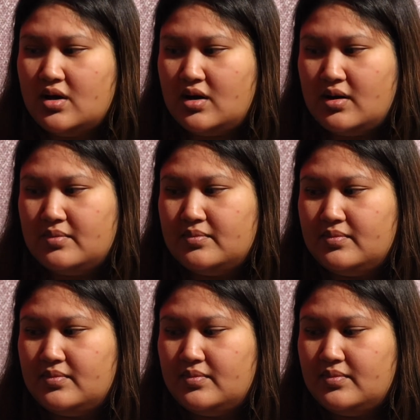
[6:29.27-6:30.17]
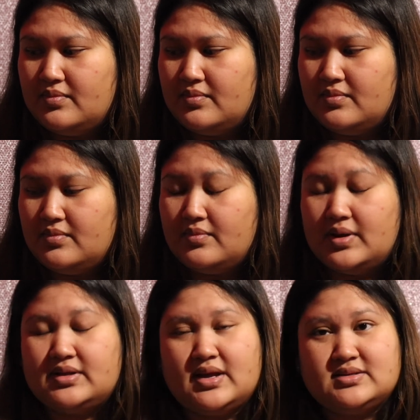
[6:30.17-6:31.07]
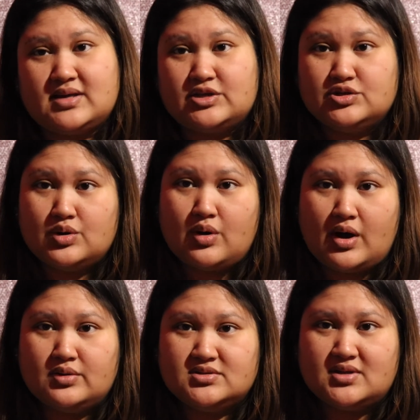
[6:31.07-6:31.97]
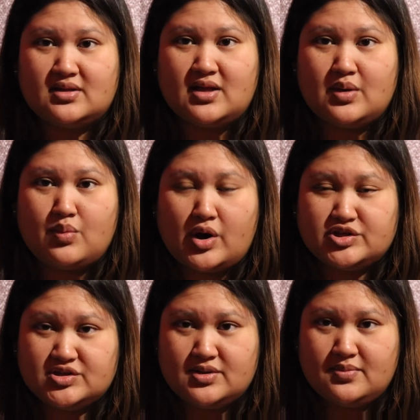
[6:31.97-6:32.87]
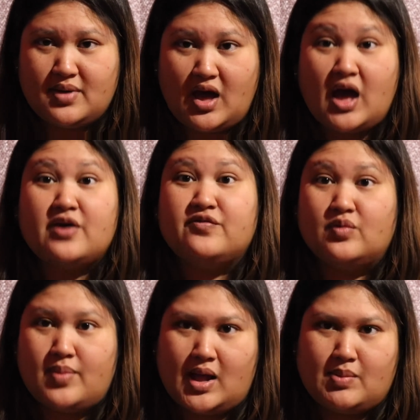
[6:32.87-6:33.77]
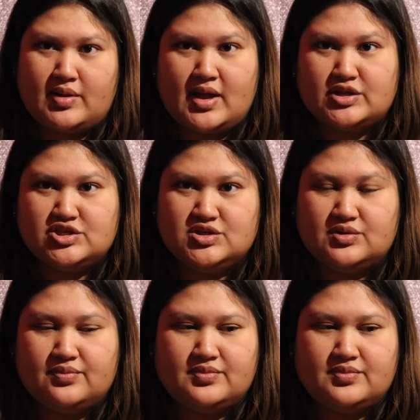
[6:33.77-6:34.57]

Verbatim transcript: Um, but days I do go out and they watch them, I feel bad about that too.